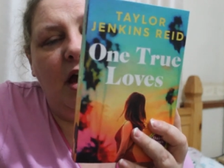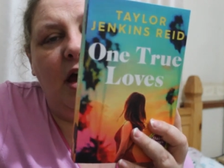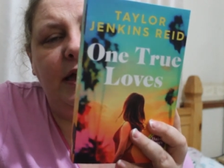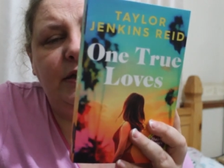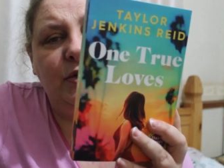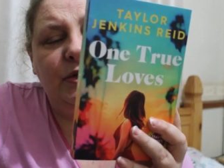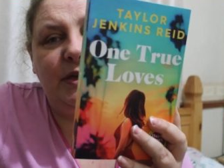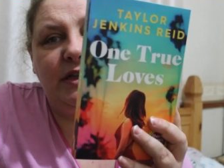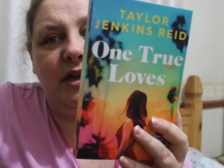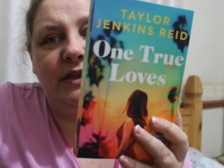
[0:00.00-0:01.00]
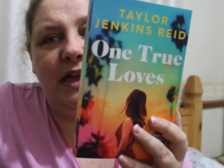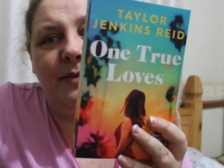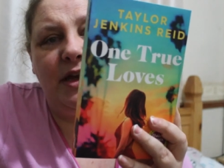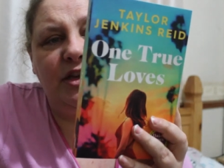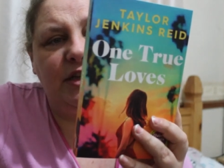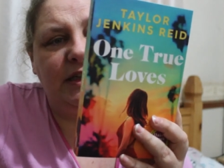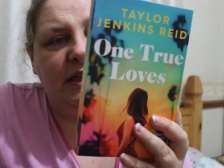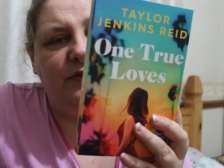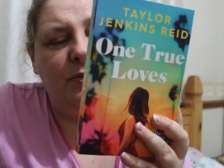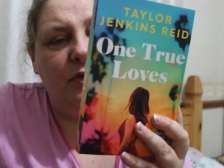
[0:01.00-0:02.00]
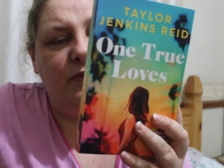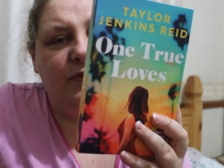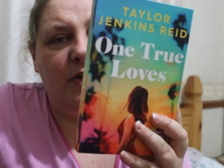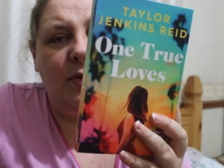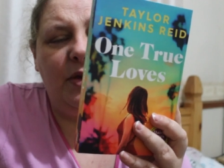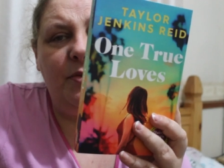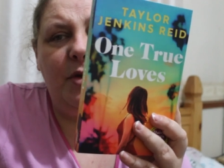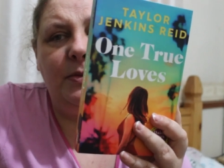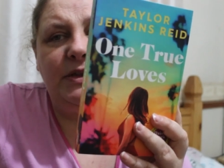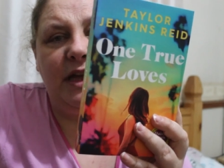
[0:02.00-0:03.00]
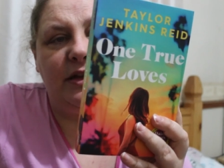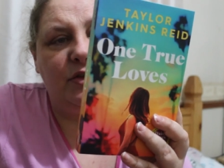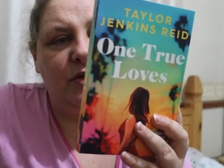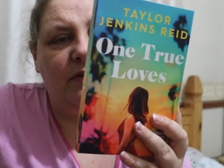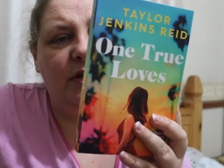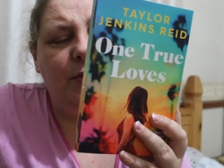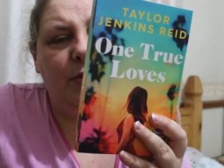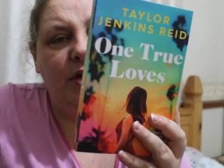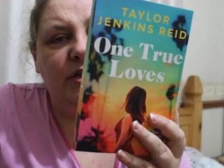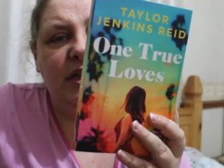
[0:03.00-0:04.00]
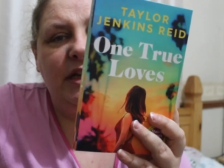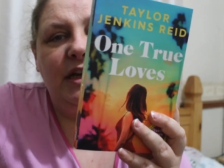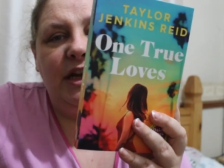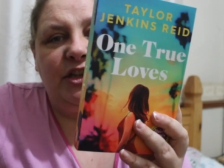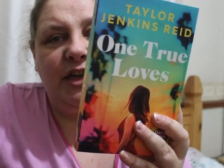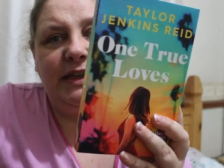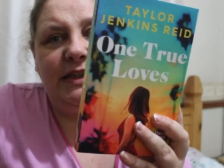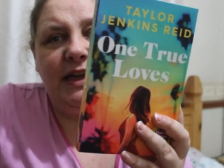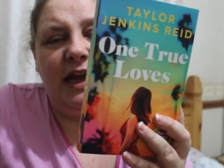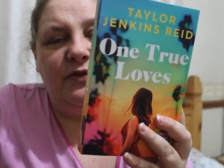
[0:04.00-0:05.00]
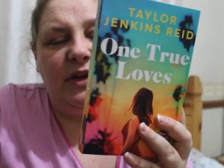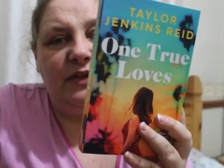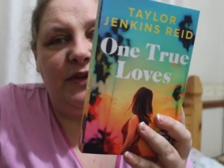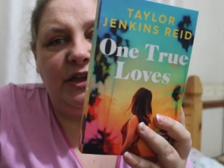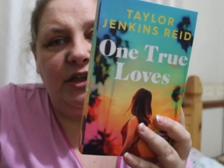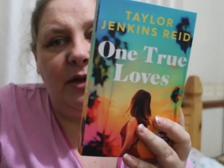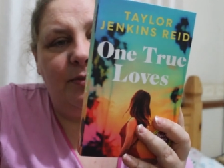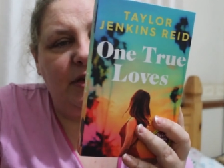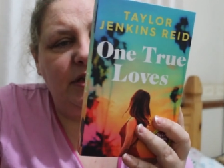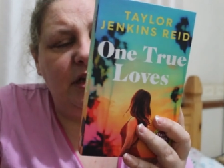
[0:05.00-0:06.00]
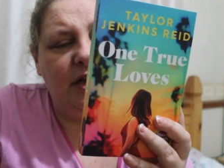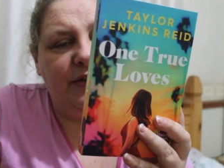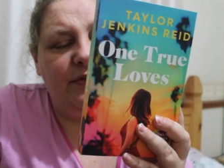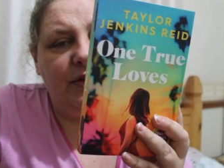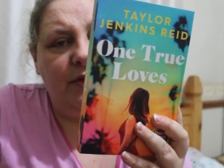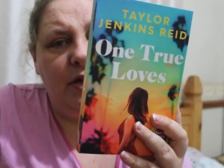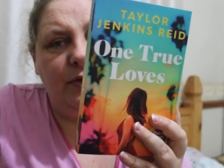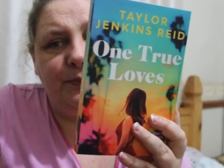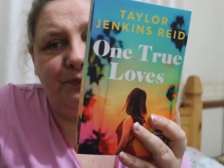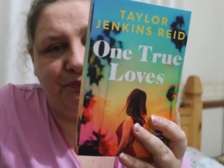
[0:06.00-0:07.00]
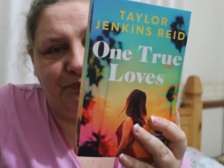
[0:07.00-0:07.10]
High school sweethearts Emma and Jesse moved far away from home together, travelling the world, chasing every adventure, building a life of their own.